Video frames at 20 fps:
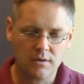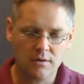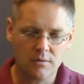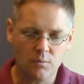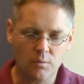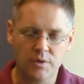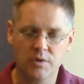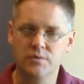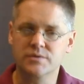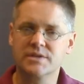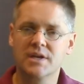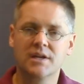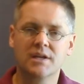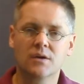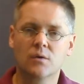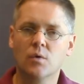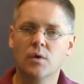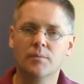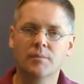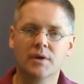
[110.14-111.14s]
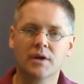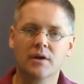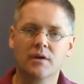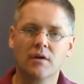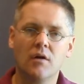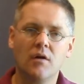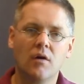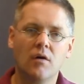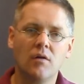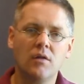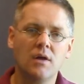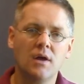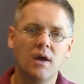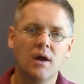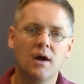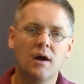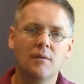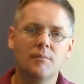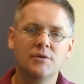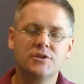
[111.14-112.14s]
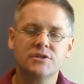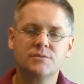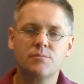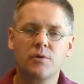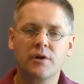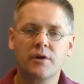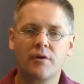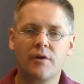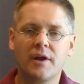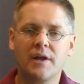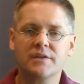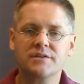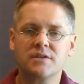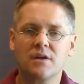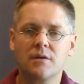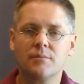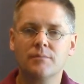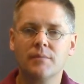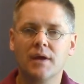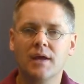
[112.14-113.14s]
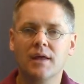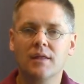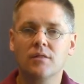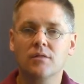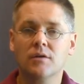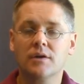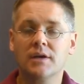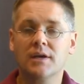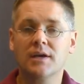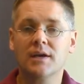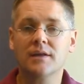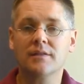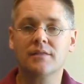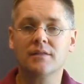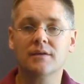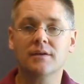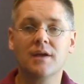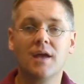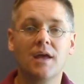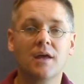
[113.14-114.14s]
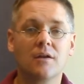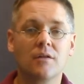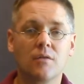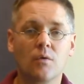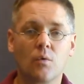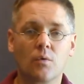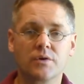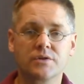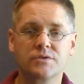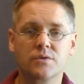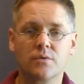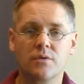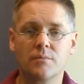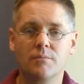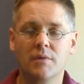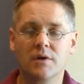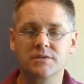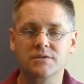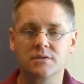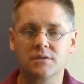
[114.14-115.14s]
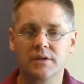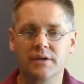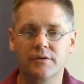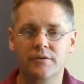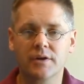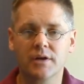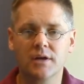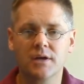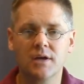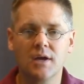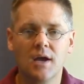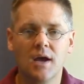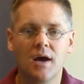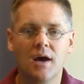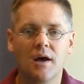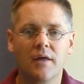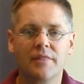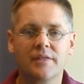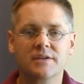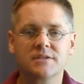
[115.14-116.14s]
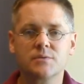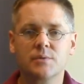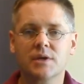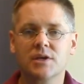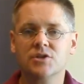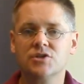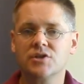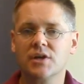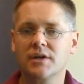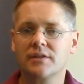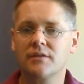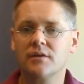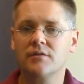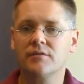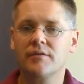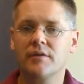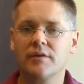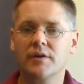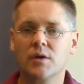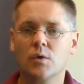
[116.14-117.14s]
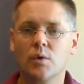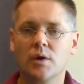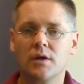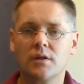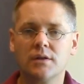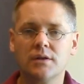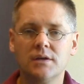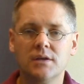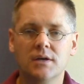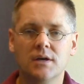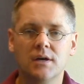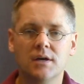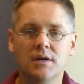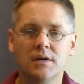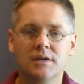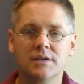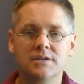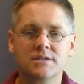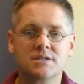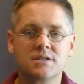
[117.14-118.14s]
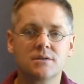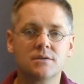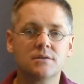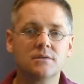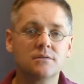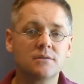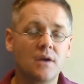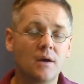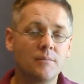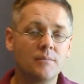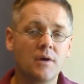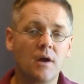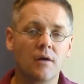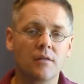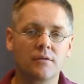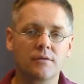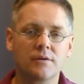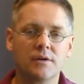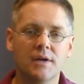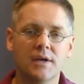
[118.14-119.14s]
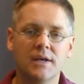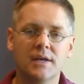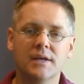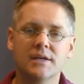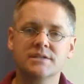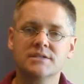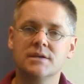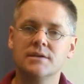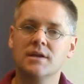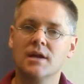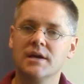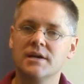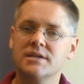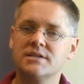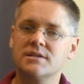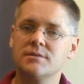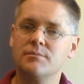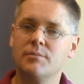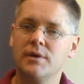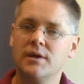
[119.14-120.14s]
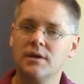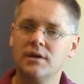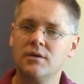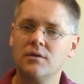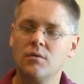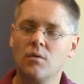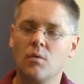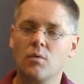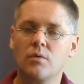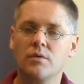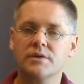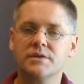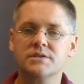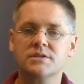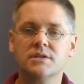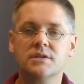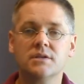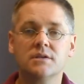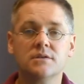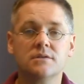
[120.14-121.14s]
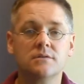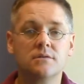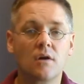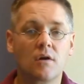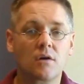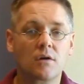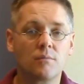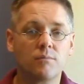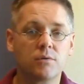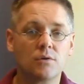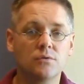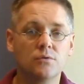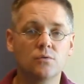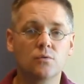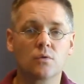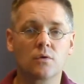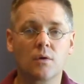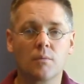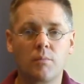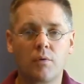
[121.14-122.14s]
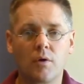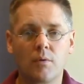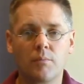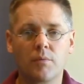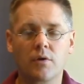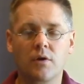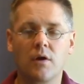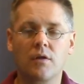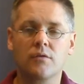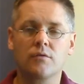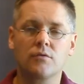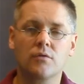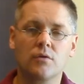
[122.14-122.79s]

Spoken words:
we use any equipment at all, but just putting our hands on them and looking at the head of the horse or the muzzle area. Things we can check there very quickly is the gum color. Is it nice and pink, or is it a dark blue or a purple color